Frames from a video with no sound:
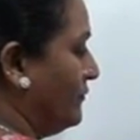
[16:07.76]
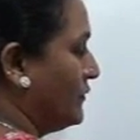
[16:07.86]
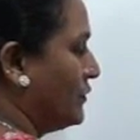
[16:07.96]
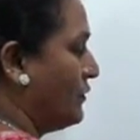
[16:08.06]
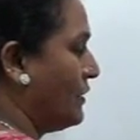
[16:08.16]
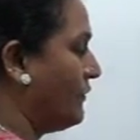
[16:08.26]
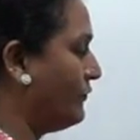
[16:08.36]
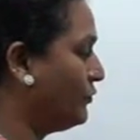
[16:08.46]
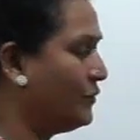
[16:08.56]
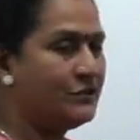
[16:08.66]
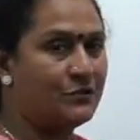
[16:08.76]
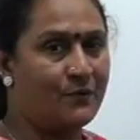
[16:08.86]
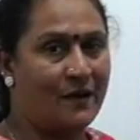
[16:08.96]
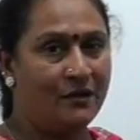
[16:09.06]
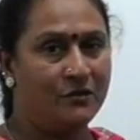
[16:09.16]
So you have
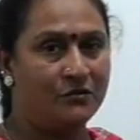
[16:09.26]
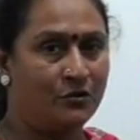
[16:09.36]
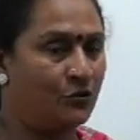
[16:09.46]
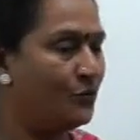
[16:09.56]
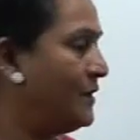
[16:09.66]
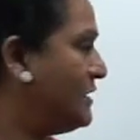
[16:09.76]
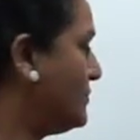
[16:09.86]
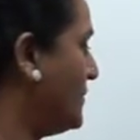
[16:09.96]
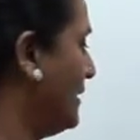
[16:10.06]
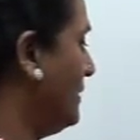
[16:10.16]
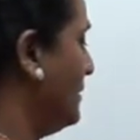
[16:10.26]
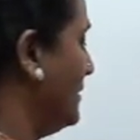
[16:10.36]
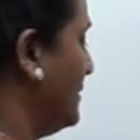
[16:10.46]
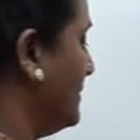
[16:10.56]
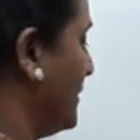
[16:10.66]
2:1. So 2 plus 1,
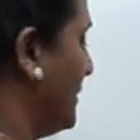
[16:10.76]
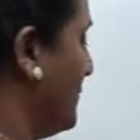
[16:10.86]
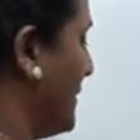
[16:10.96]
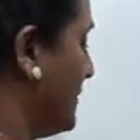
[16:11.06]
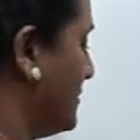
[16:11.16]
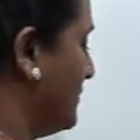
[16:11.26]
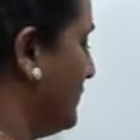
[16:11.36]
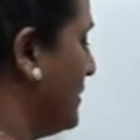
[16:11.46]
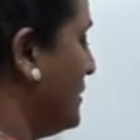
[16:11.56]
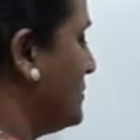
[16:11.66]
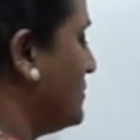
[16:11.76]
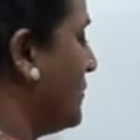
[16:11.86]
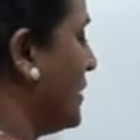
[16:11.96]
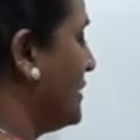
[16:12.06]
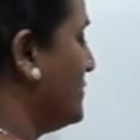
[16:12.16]
3 parts. So
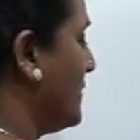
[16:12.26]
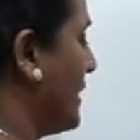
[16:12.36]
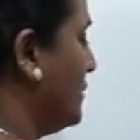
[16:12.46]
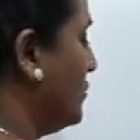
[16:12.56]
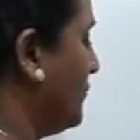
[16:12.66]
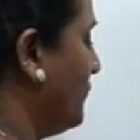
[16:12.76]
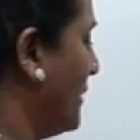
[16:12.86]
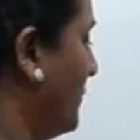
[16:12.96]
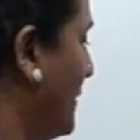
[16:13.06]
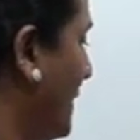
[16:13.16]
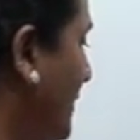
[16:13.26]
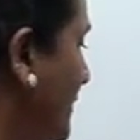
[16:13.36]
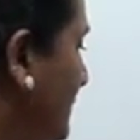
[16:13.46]
what is value of one part?